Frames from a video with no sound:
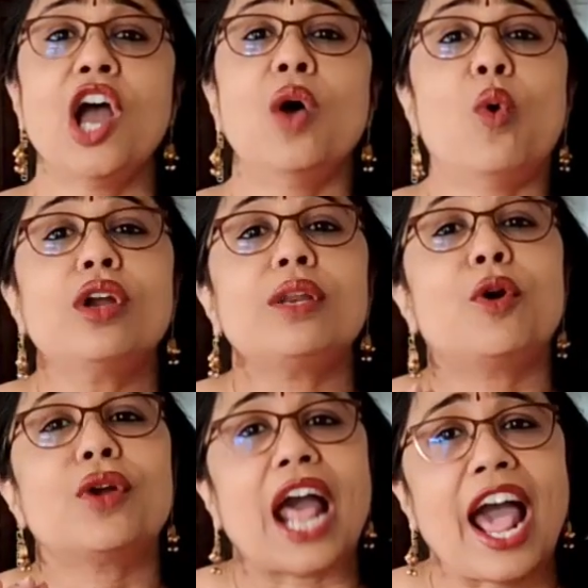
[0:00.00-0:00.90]
What
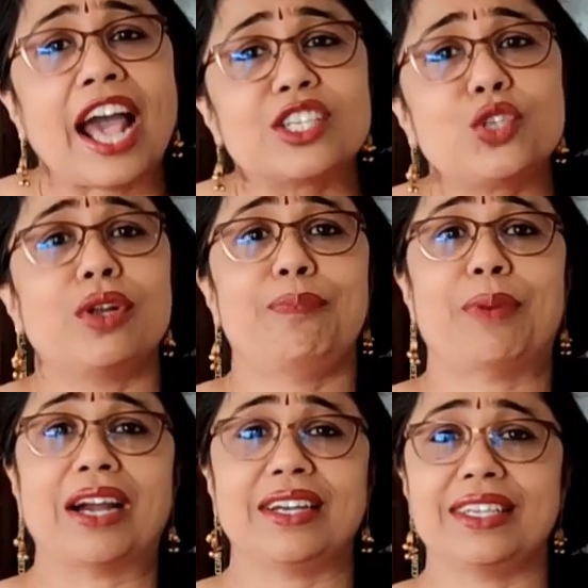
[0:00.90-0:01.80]
about actual
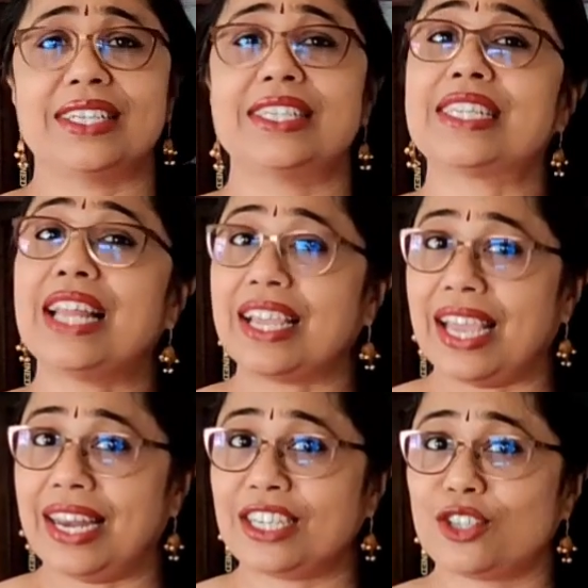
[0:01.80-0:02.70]
particles like
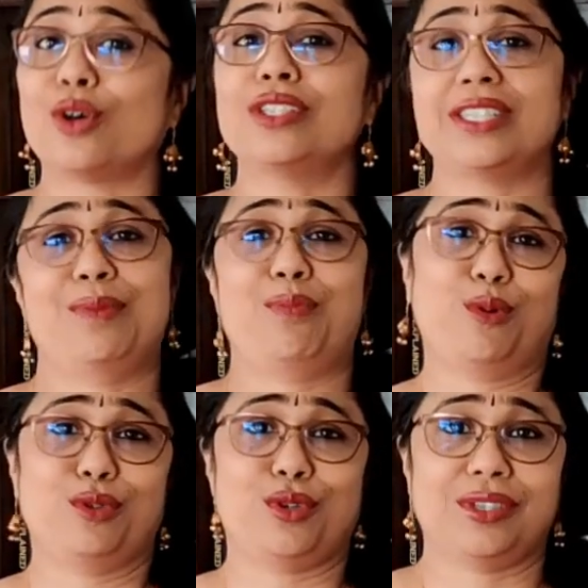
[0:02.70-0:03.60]
electrons and
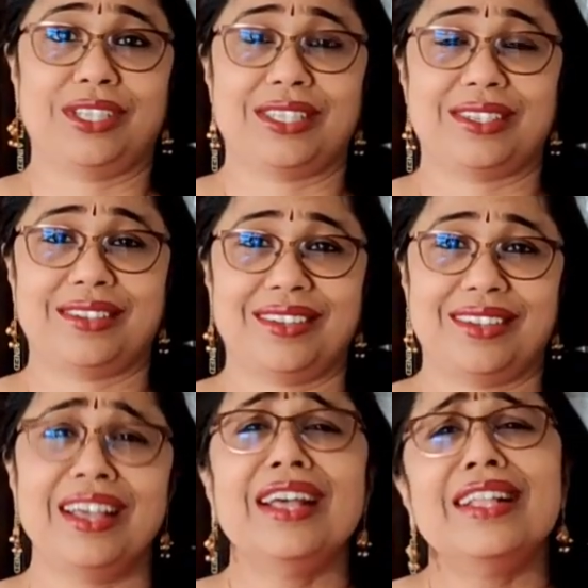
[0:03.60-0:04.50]
protons?
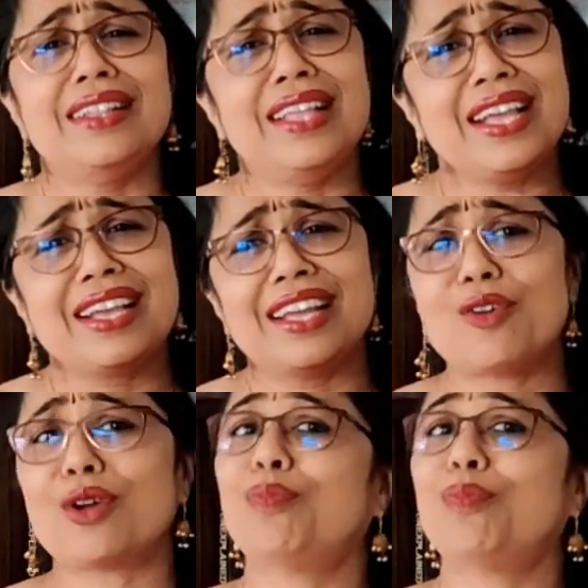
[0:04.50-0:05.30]
They cannot